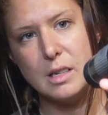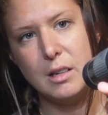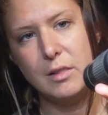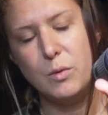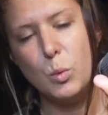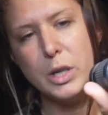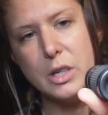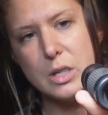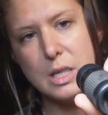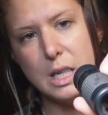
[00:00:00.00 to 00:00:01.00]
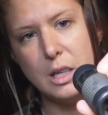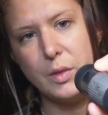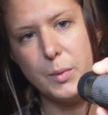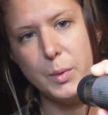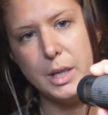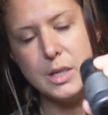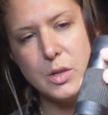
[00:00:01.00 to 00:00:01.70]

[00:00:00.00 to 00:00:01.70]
of what you're seeing through it,